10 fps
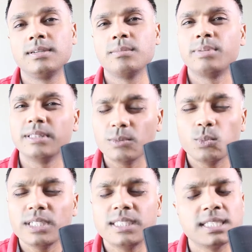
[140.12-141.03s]
But
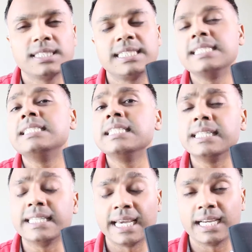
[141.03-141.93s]
we're just changing
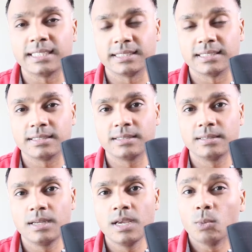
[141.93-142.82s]
the actions.
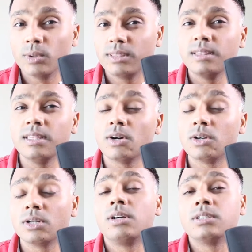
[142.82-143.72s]
Within the
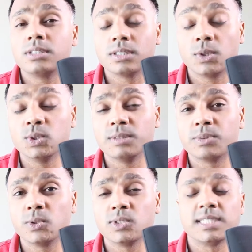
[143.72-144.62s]
ontological coaching
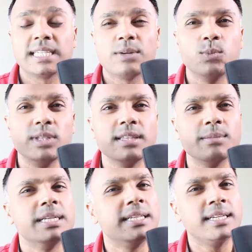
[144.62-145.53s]
process and within the
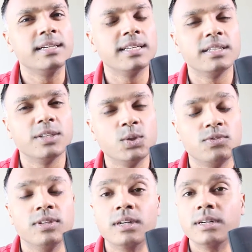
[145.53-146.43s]
material you've
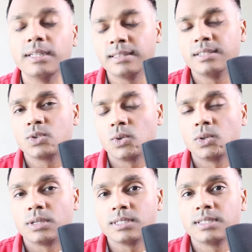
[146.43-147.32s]
learned in this
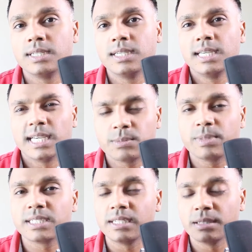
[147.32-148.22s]
course,
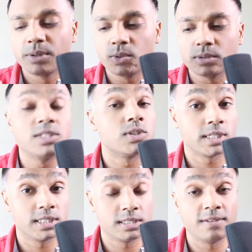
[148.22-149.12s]
especially about the
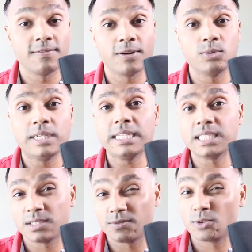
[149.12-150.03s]
structures and
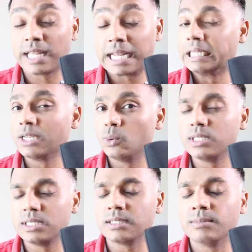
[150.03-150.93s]
foundations for that
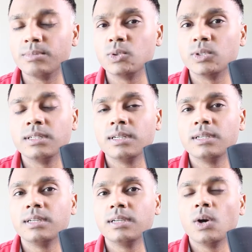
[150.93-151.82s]
linguistic component,
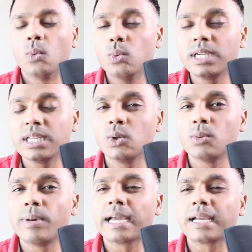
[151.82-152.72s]
we can go
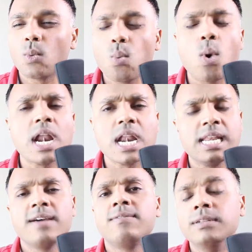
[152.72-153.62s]
back one
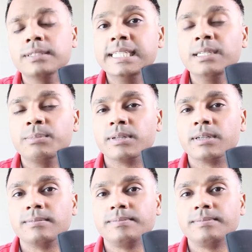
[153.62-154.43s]
level deeper.